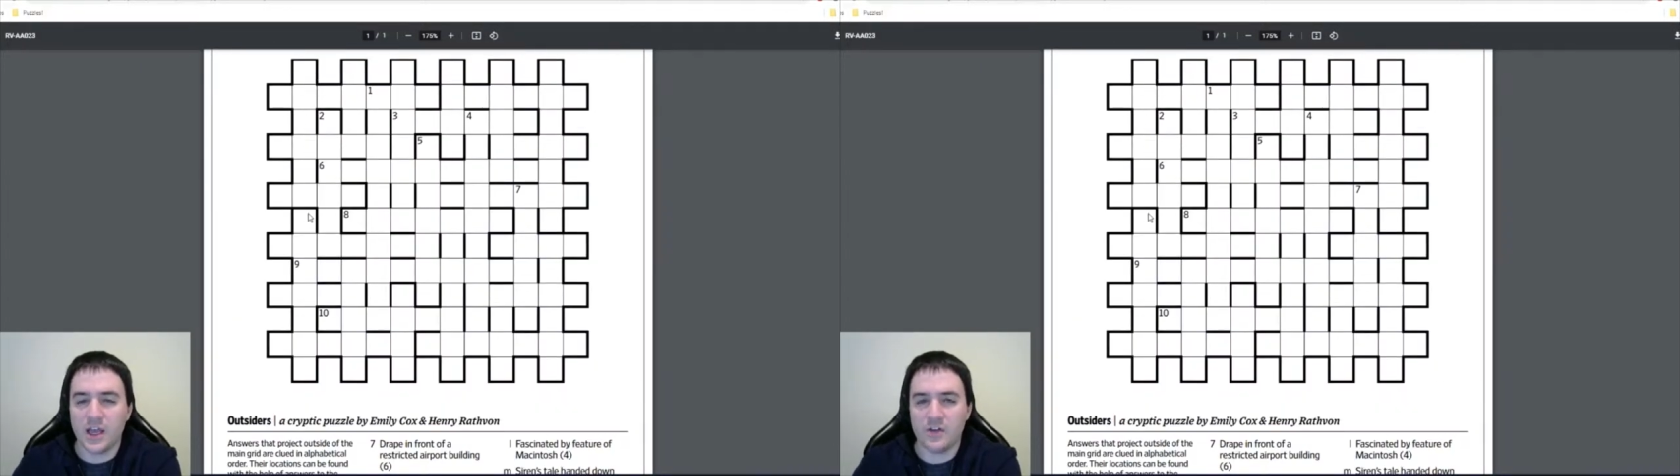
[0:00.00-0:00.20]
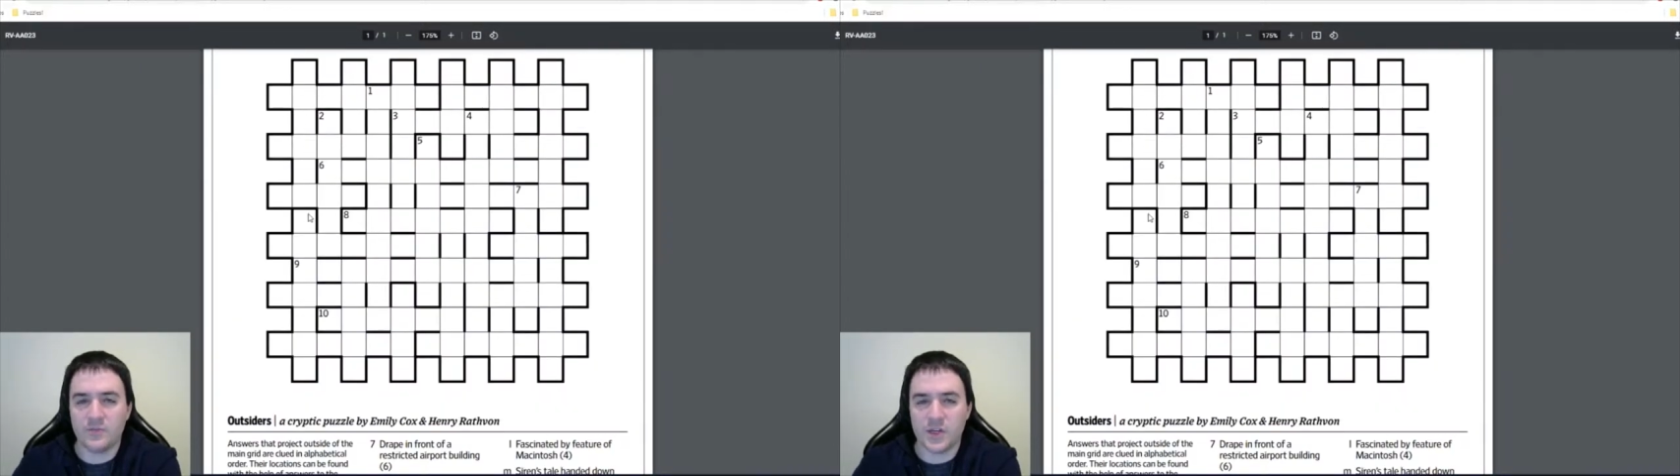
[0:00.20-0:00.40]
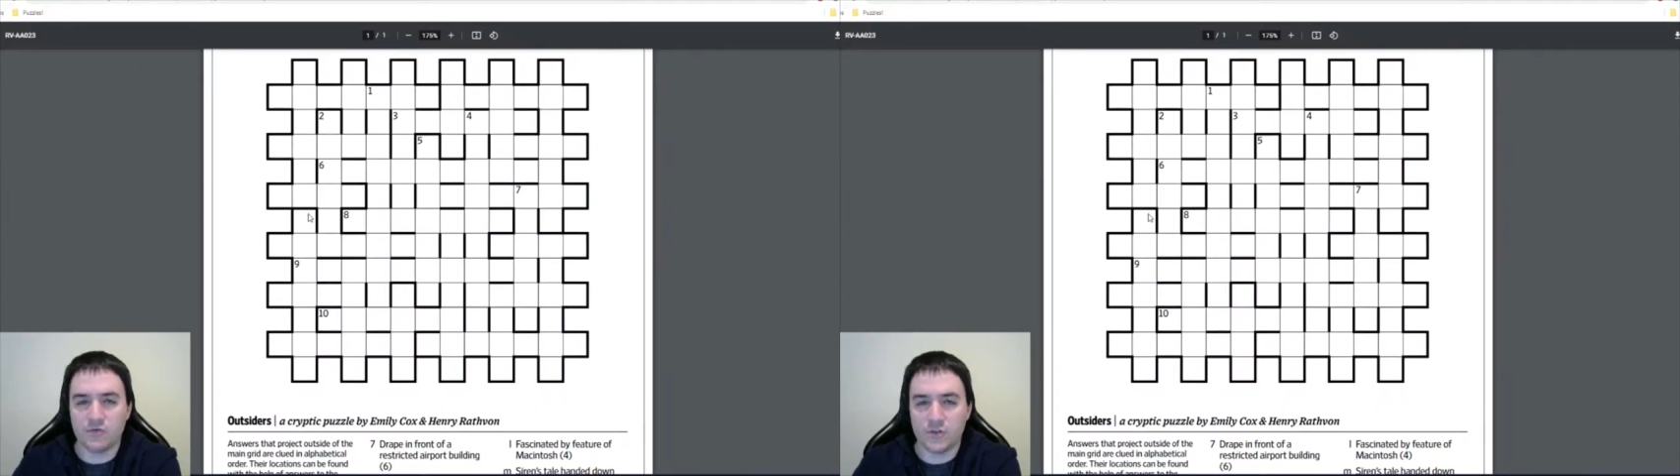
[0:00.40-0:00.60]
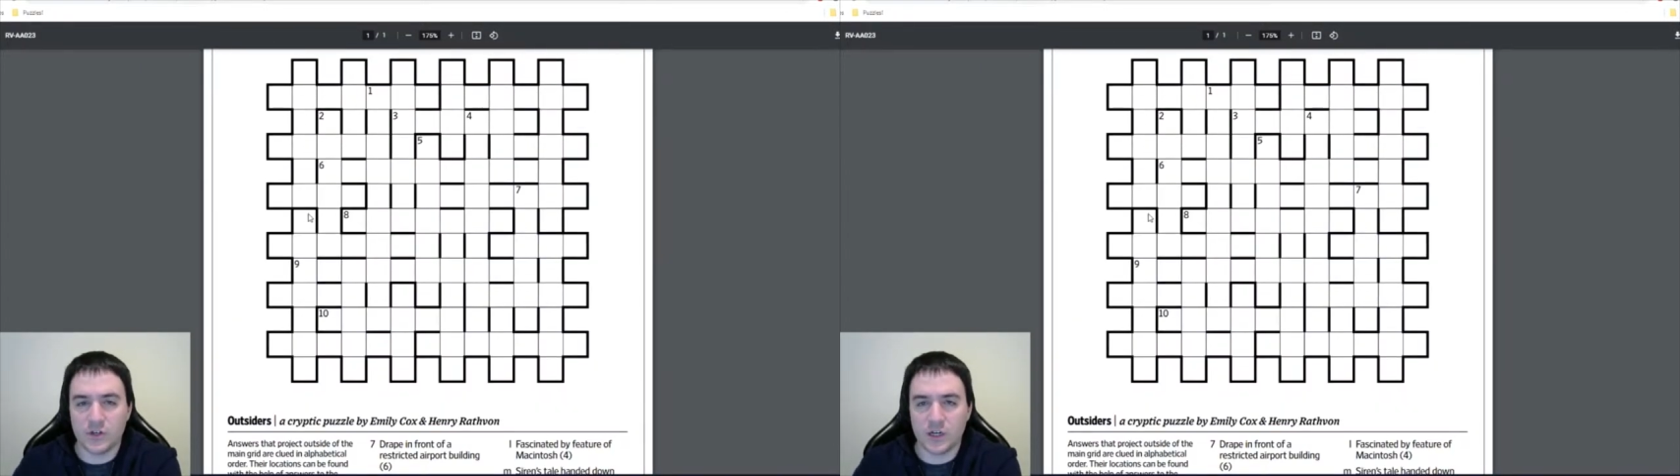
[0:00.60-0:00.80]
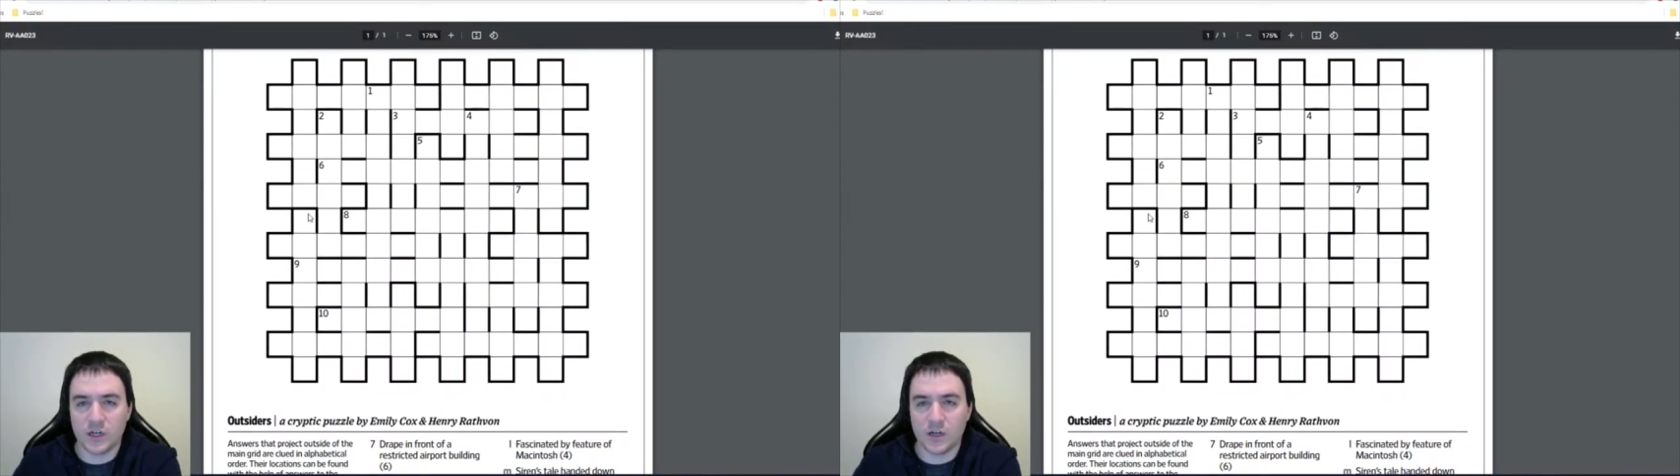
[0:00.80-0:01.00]
have
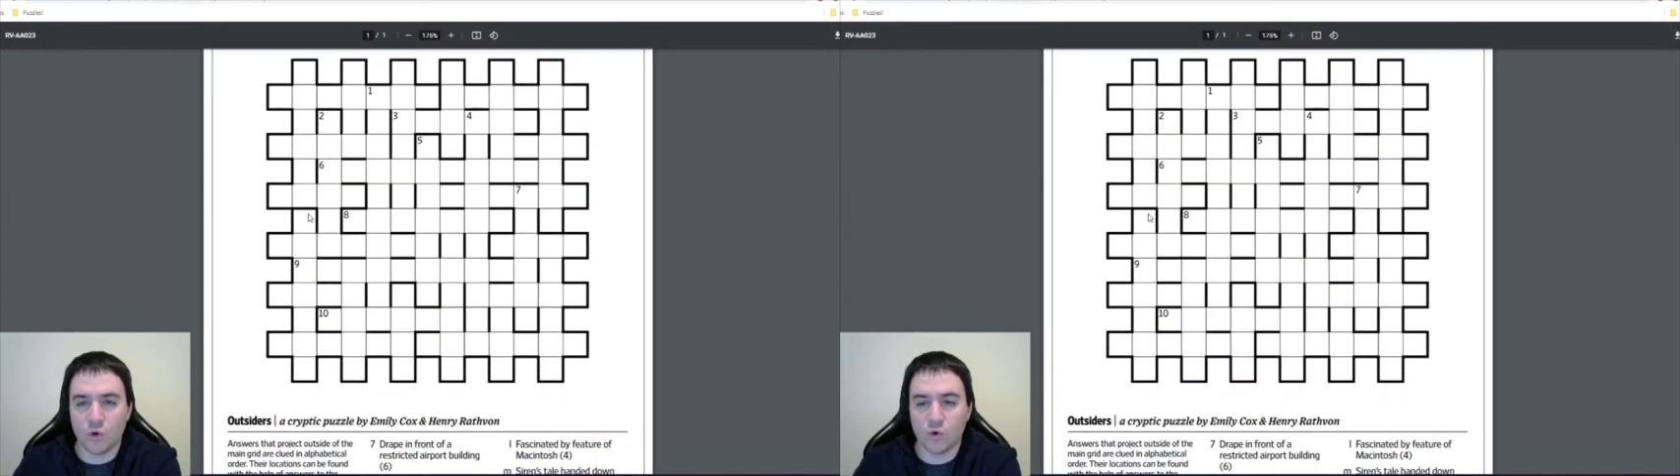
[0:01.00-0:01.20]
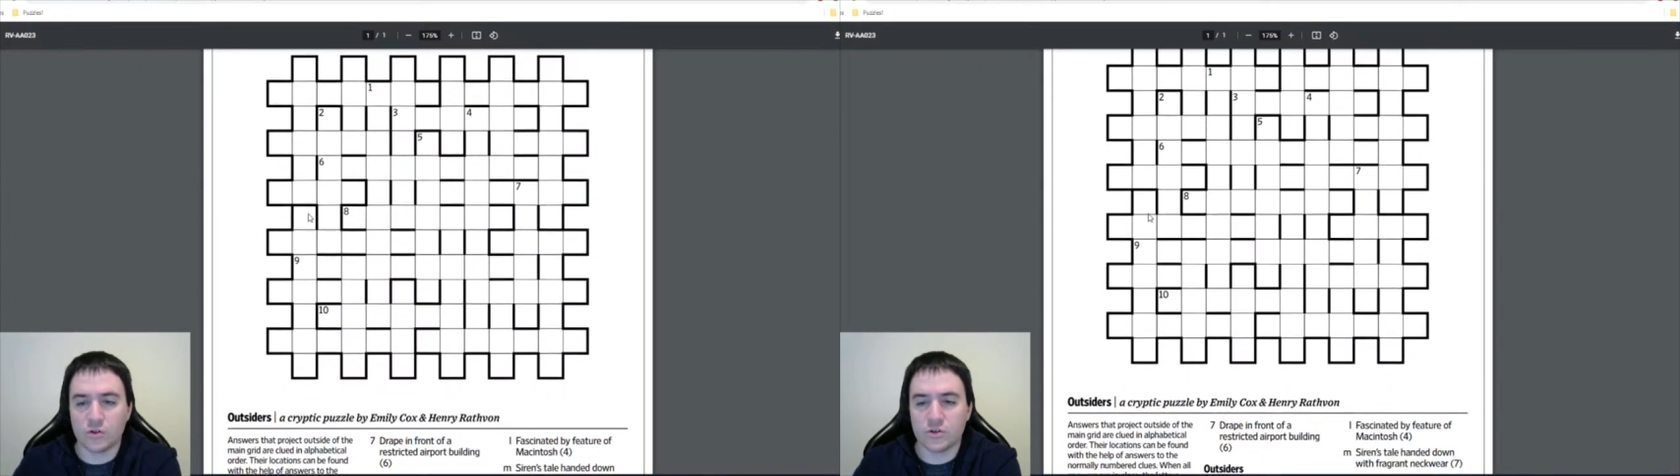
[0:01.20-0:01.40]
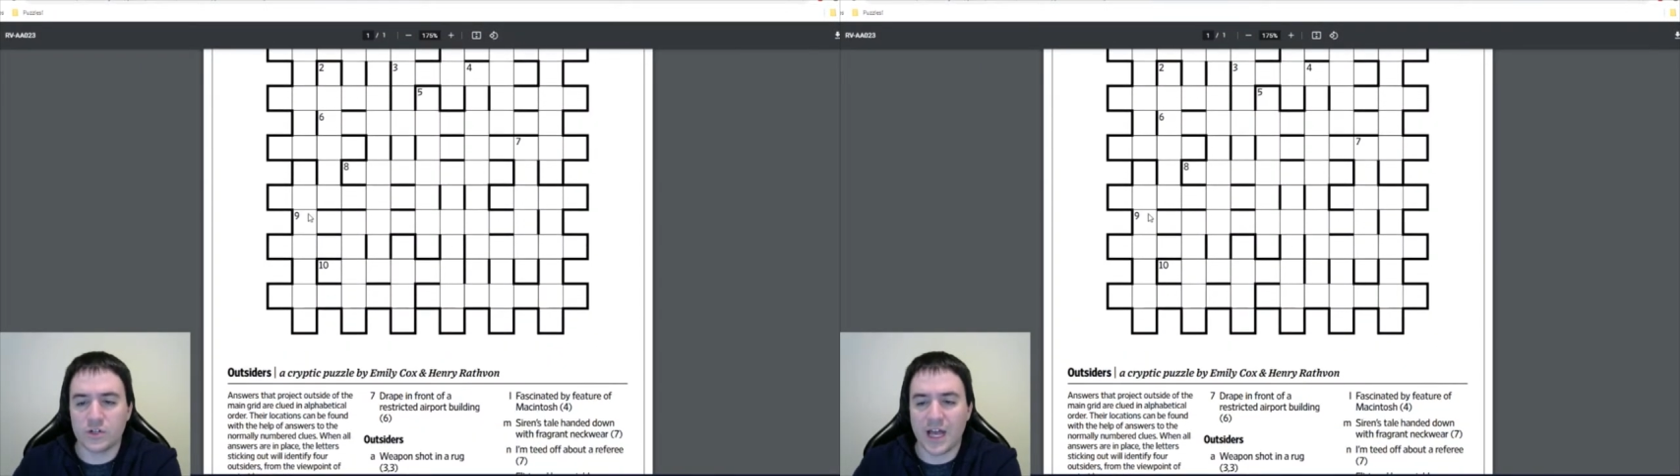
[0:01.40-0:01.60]
been uh, ordered